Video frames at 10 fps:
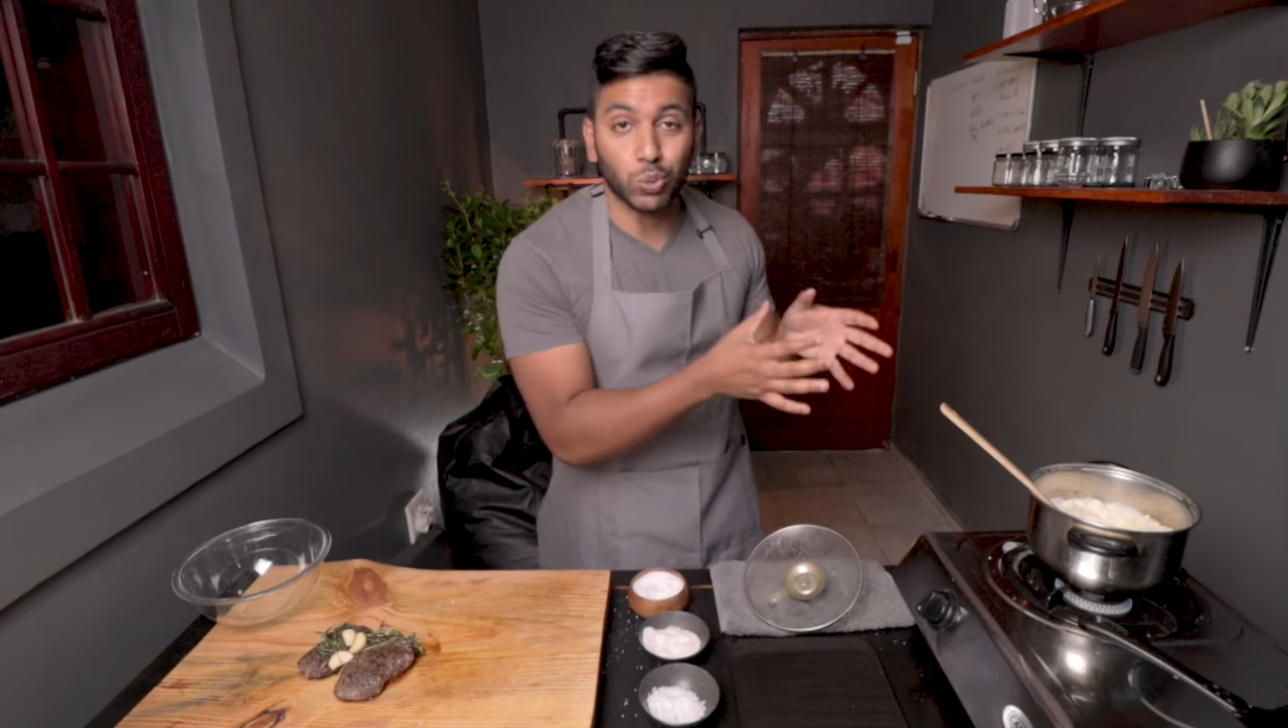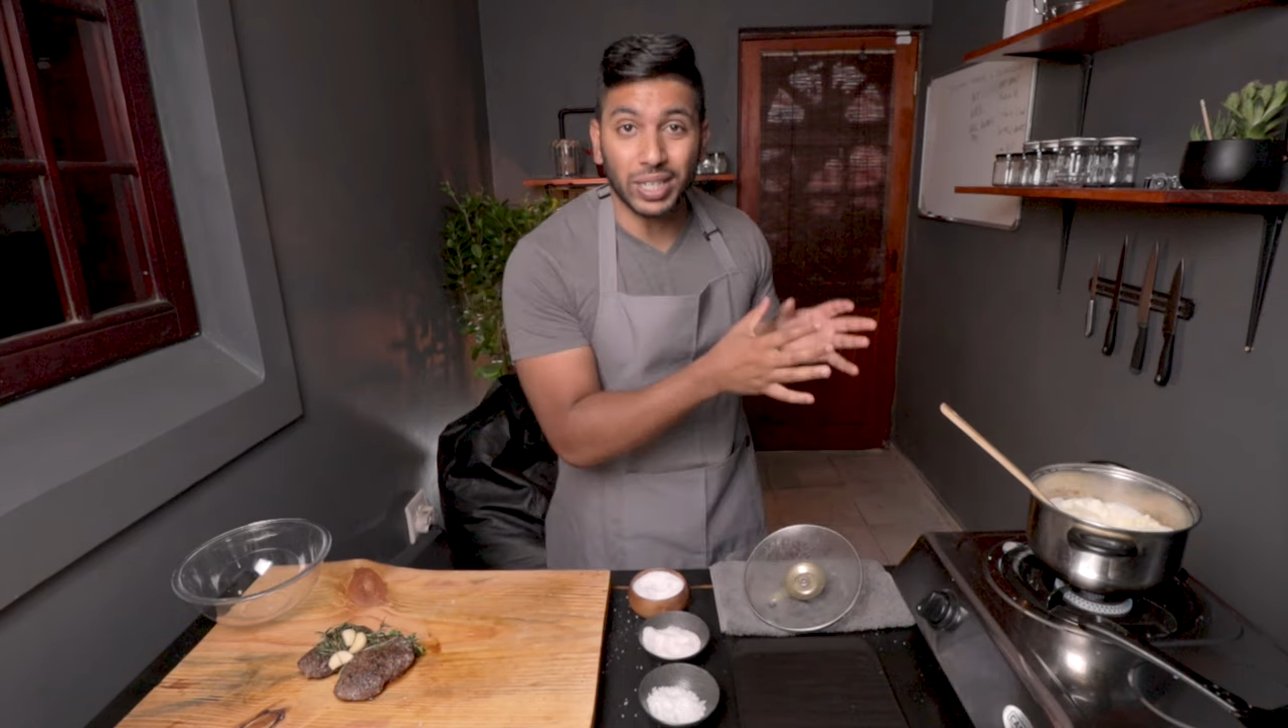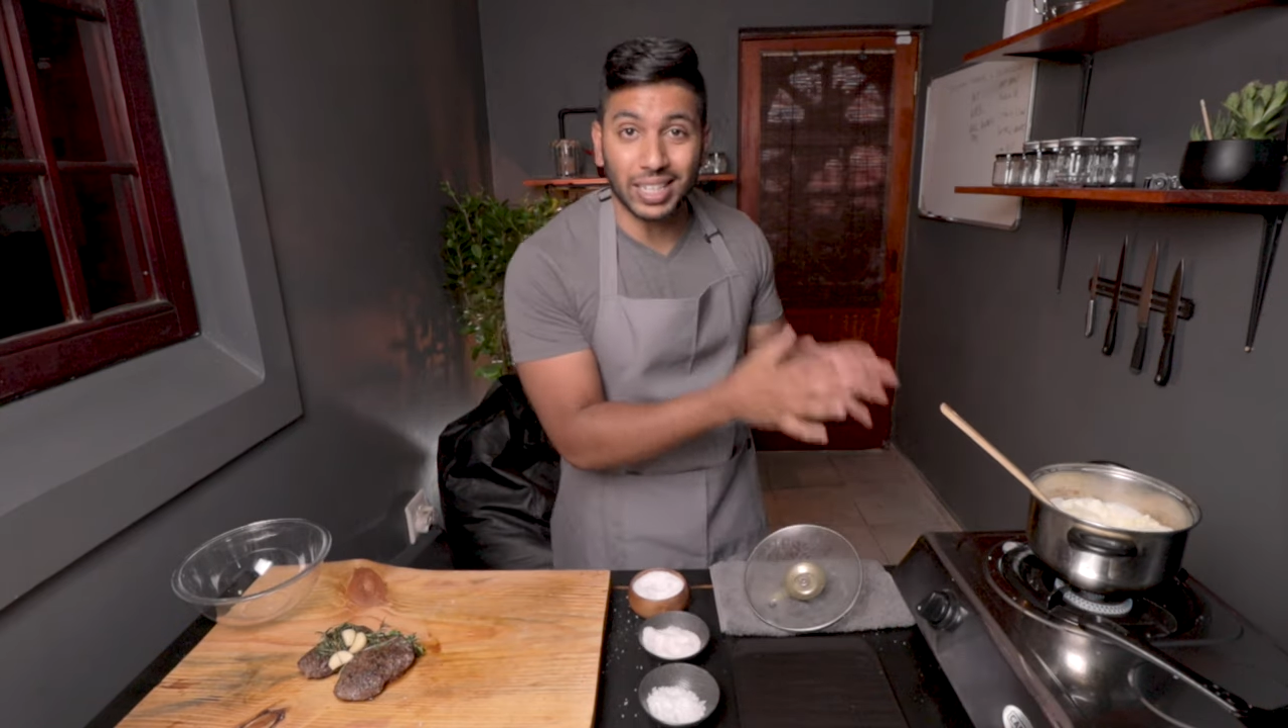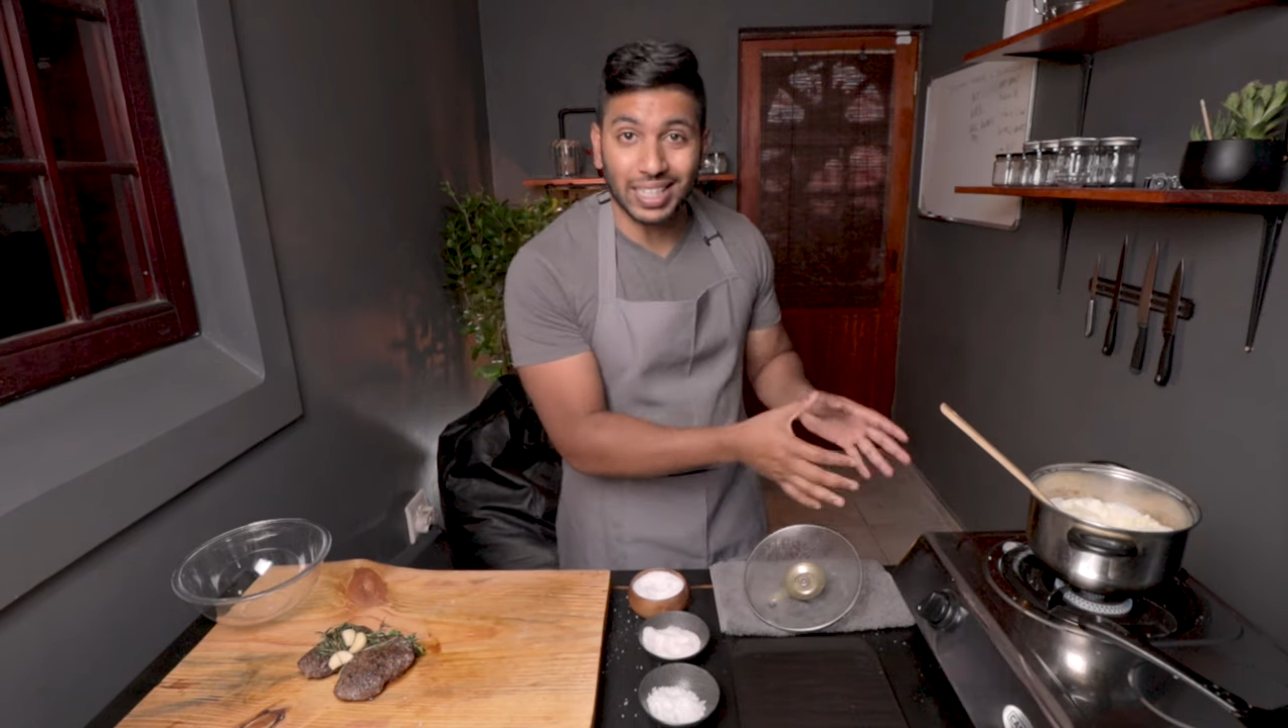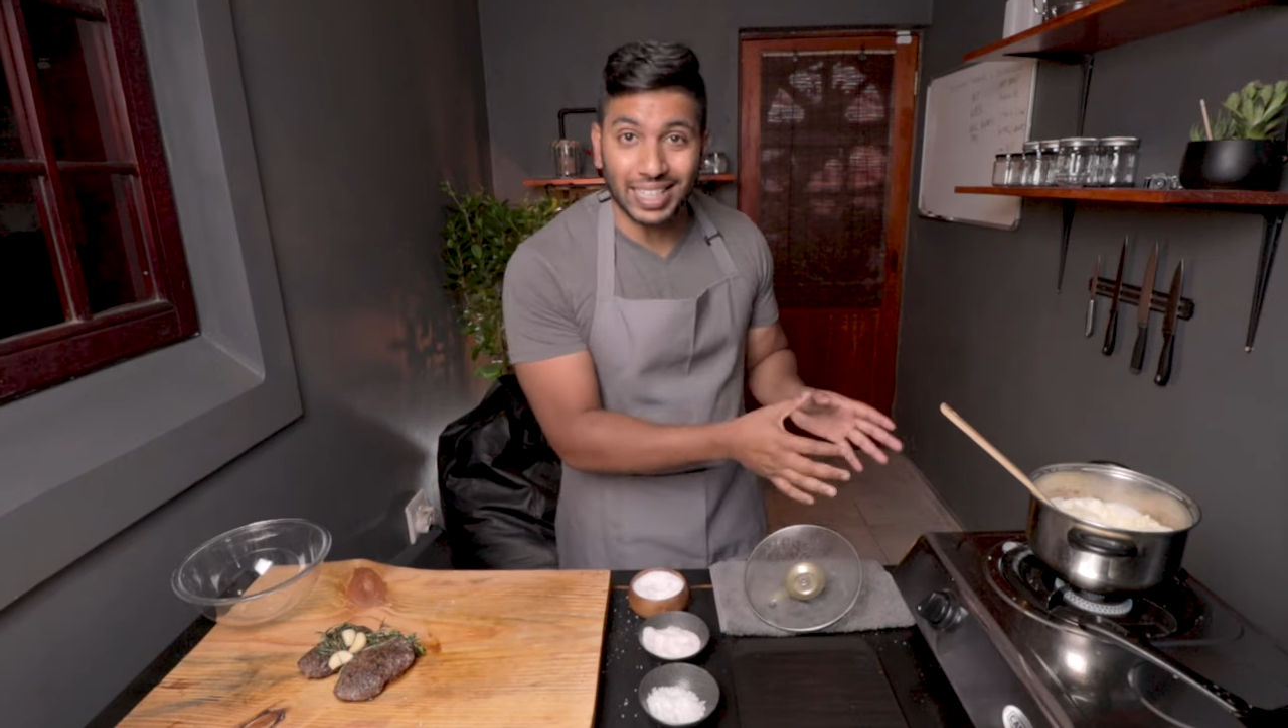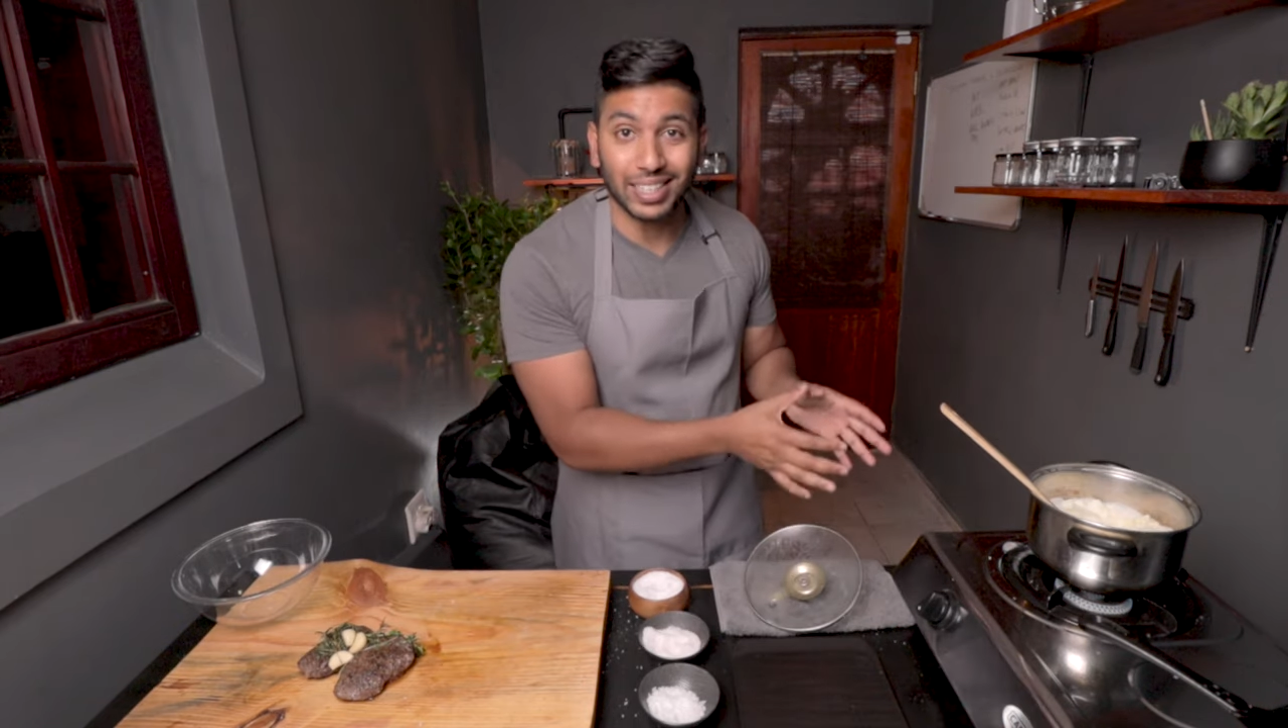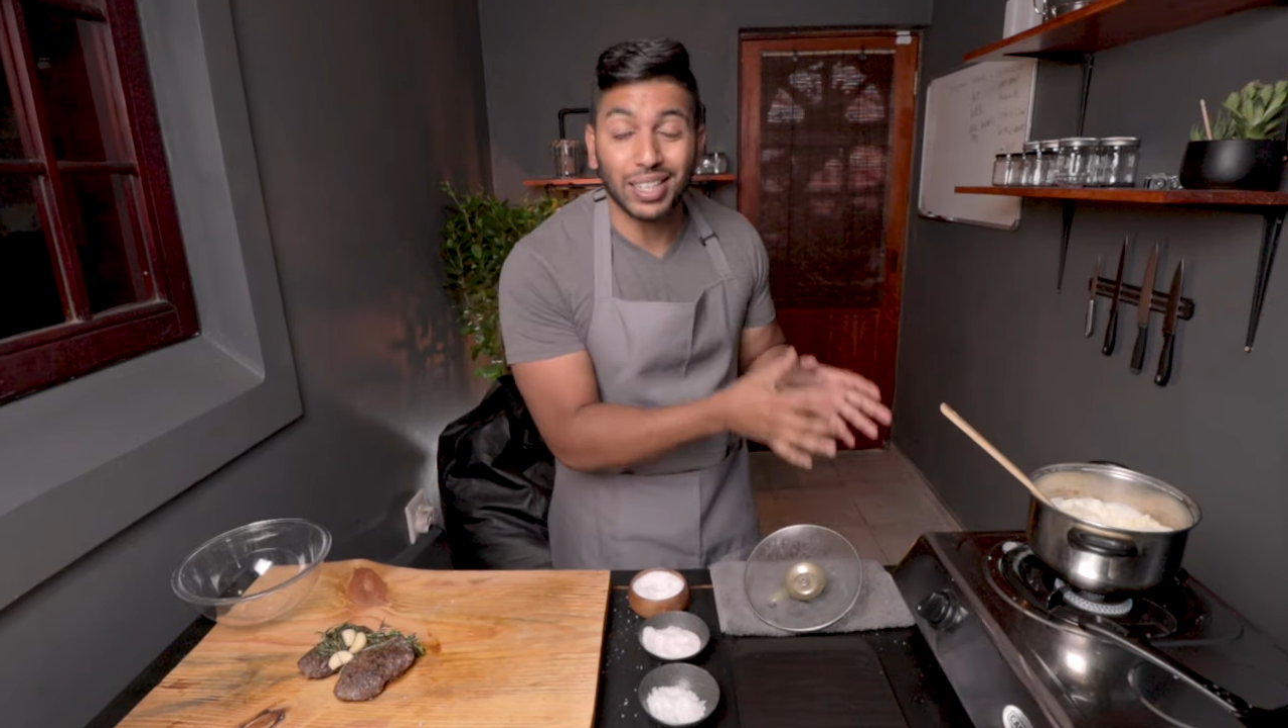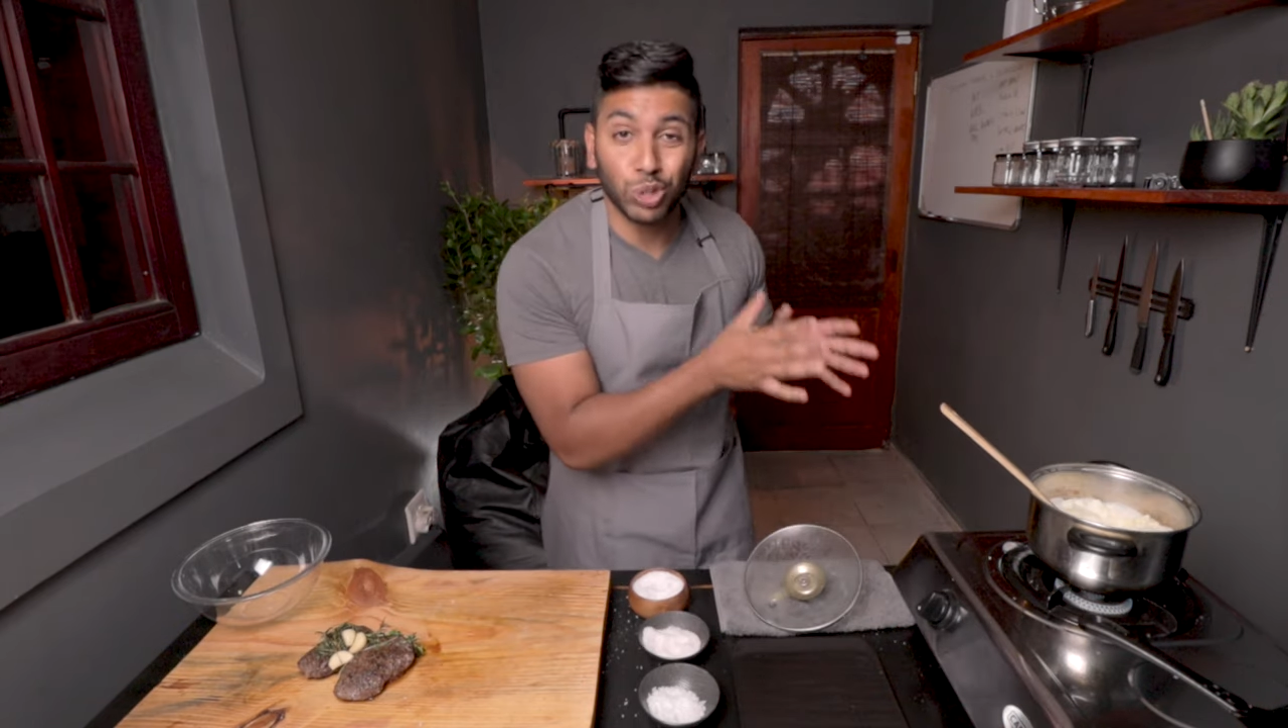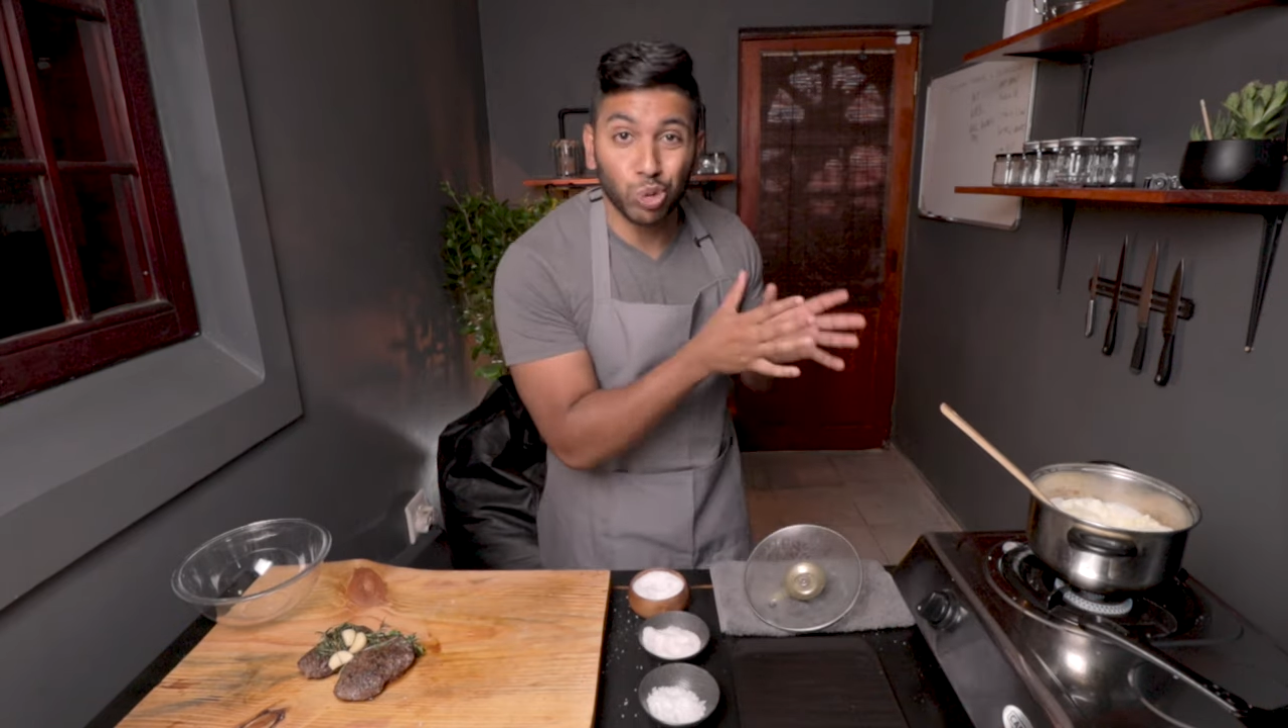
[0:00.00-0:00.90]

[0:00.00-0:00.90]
we need